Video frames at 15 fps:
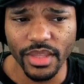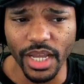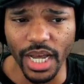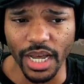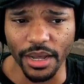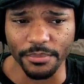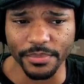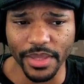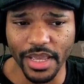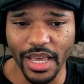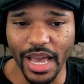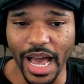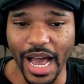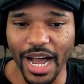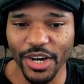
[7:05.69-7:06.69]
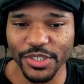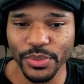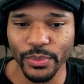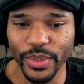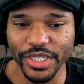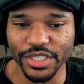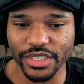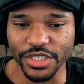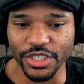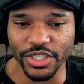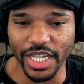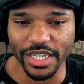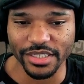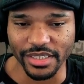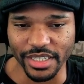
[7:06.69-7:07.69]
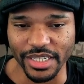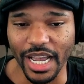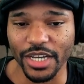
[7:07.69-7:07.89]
how do we suggest this?